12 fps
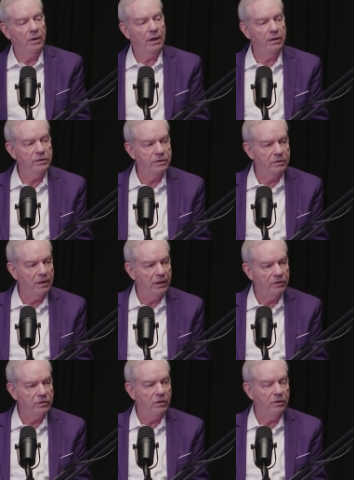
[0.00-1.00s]

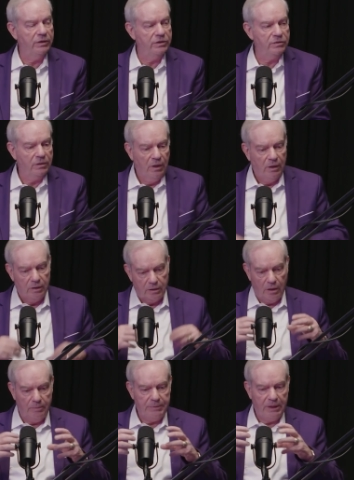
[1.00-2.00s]
How's all this
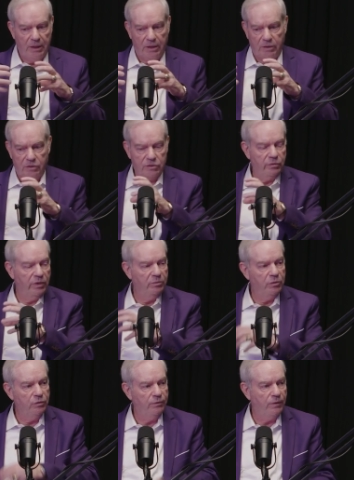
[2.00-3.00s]
come together as we
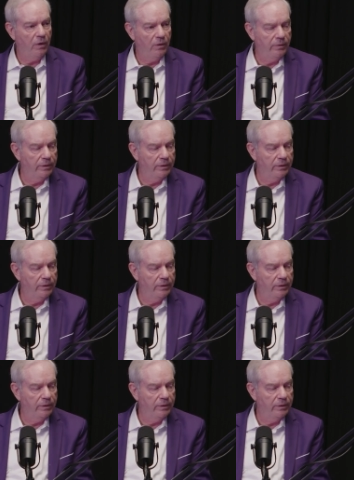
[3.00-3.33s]
move forward?